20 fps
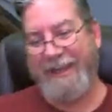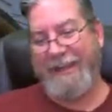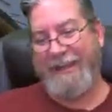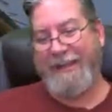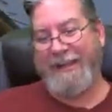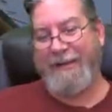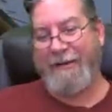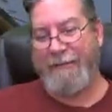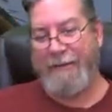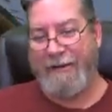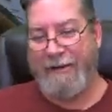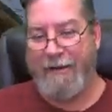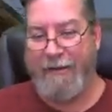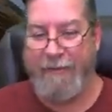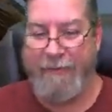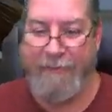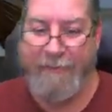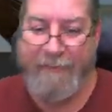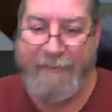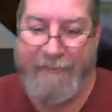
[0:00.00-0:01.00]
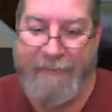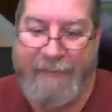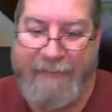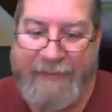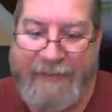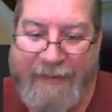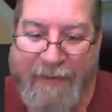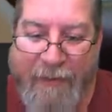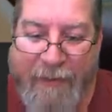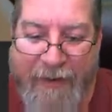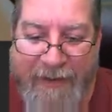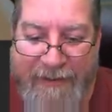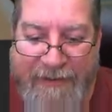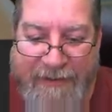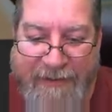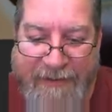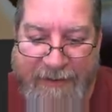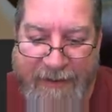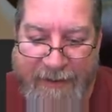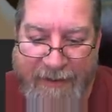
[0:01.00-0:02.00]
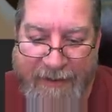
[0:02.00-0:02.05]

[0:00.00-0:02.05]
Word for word: There we go. Noise.